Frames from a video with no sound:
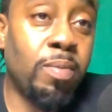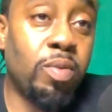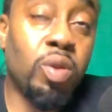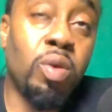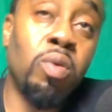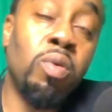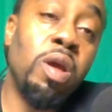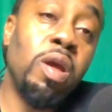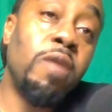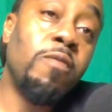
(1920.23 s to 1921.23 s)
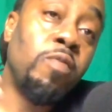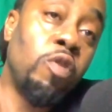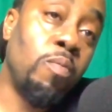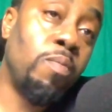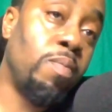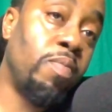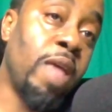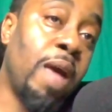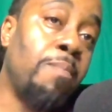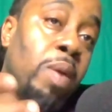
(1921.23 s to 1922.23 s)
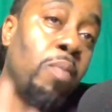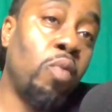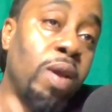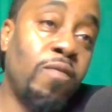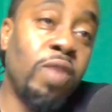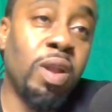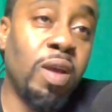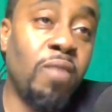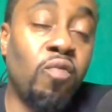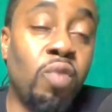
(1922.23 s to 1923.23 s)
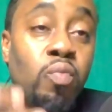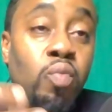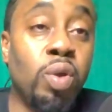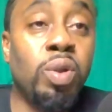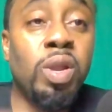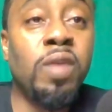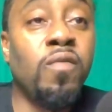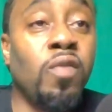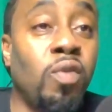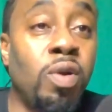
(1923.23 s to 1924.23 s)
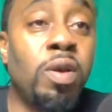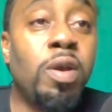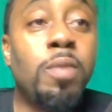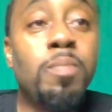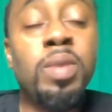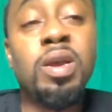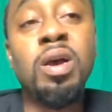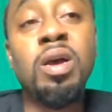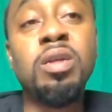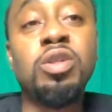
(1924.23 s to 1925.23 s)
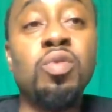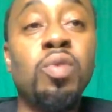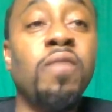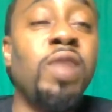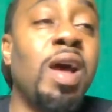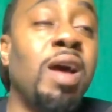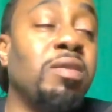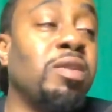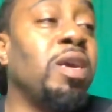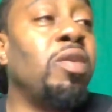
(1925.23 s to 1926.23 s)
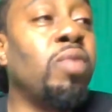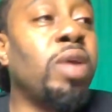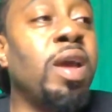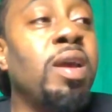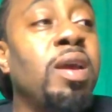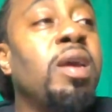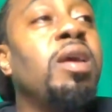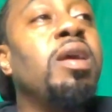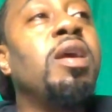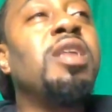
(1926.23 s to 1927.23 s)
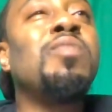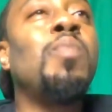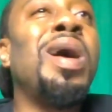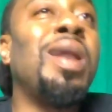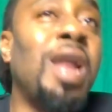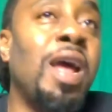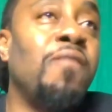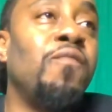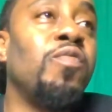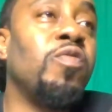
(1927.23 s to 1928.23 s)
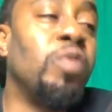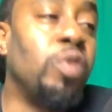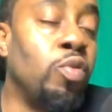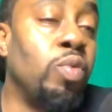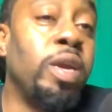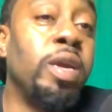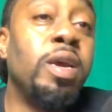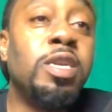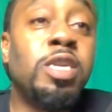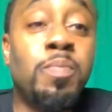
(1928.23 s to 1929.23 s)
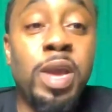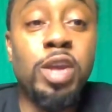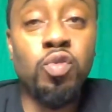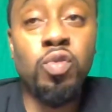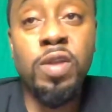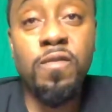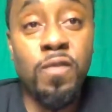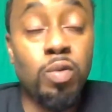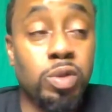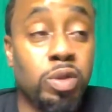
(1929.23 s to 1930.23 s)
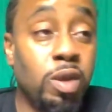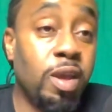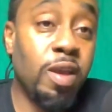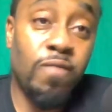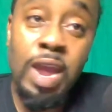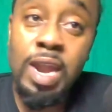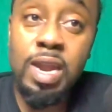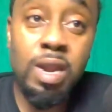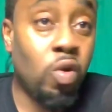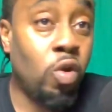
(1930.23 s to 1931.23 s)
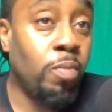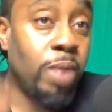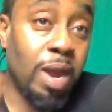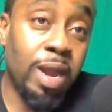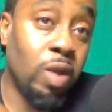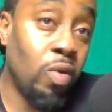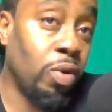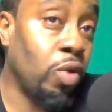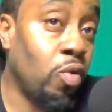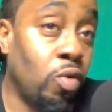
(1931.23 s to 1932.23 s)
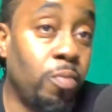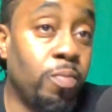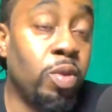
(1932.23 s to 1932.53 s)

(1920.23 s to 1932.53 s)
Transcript: So your that memory of your loved one will live on because you have now said, okay, it's my life's duty to make sure that folks, if they didn't know him, now they're gonna know him.